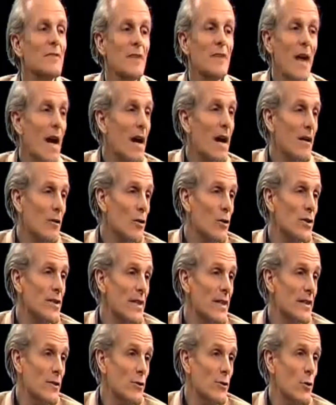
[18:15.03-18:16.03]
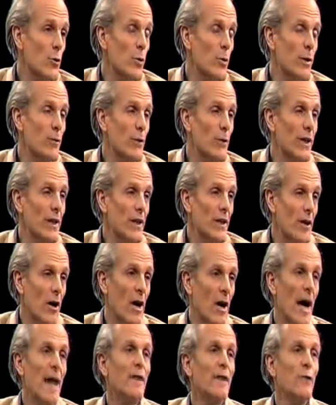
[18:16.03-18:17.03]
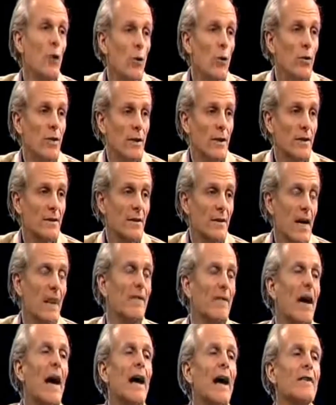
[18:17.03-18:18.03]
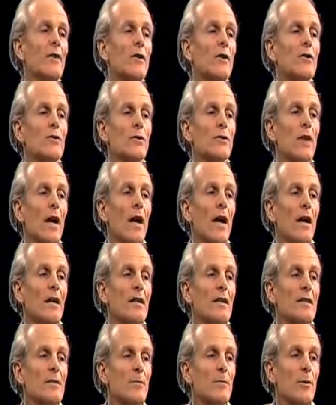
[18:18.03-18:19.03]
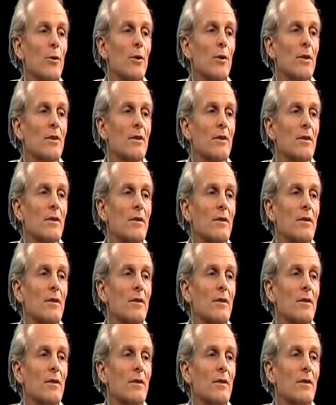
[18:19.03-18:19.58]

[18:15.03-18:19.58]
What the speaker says: Yeah, because this is who we really are. I know this. Yes. I've had those experiences.